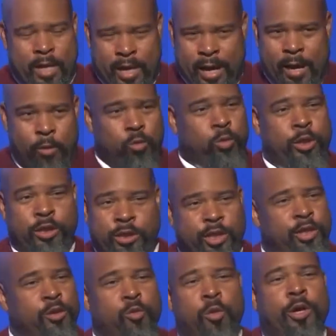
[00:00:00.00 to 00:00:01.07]
I'll
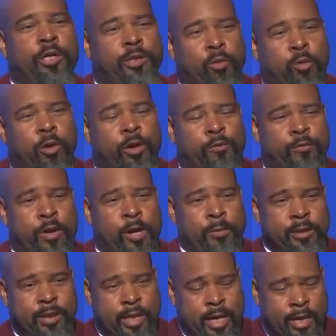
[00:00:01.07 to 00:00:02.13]
continue to run as a Work and
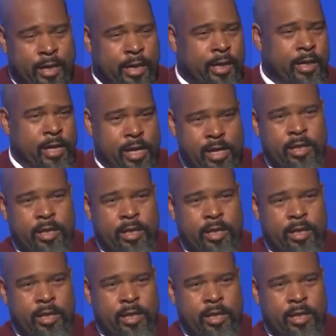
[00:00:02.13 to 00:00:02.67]
Families candidate,